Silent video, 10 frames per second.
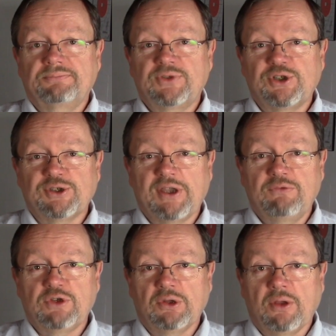Just
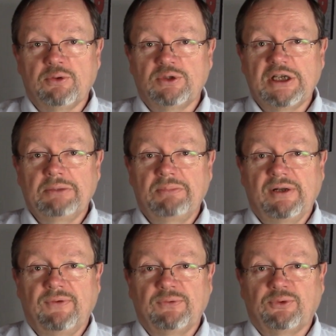gives you another tidbit
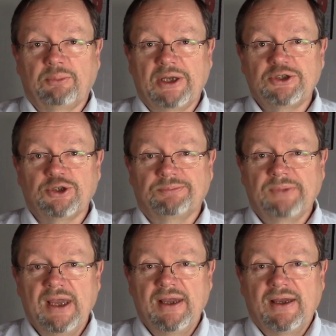of information
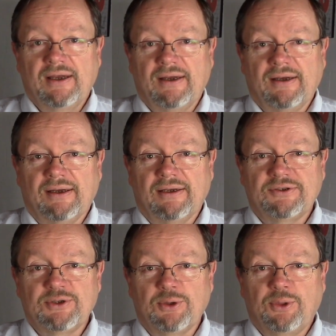
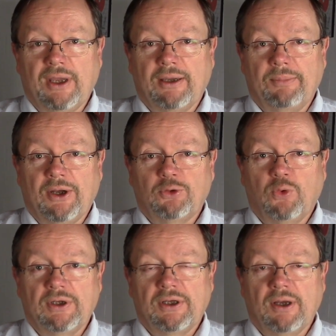to think about
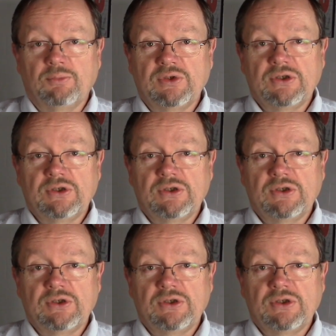when it comes